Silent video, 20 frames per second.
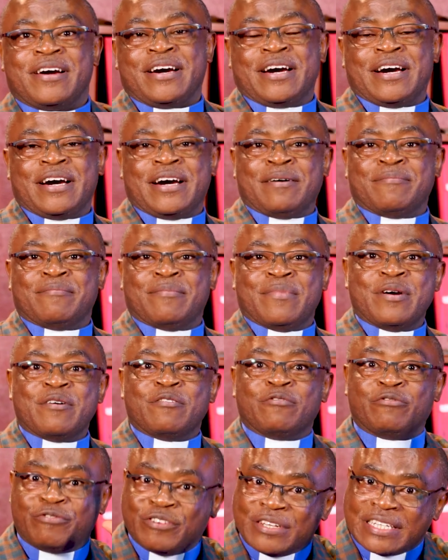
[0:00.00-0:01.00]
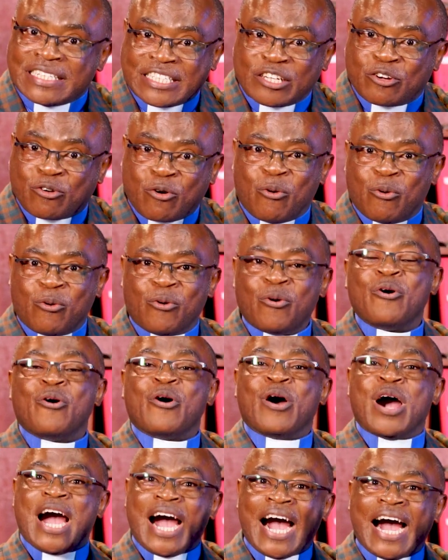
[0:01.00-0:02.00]
um, physical
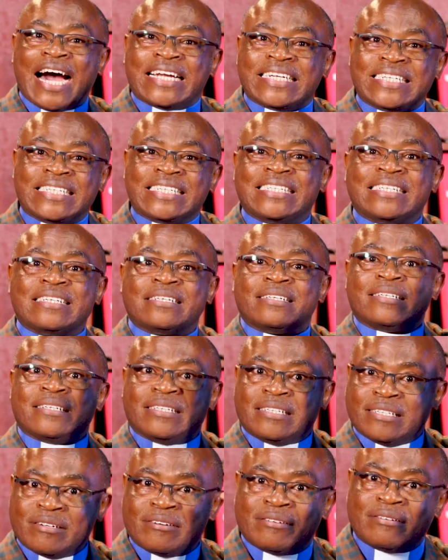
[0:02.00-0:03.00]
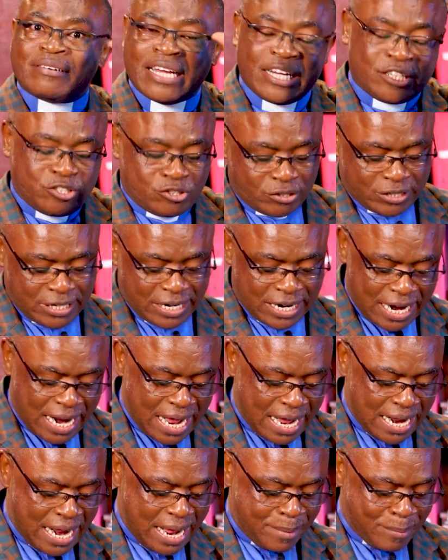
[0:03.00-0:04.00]
and, you know, exalted hand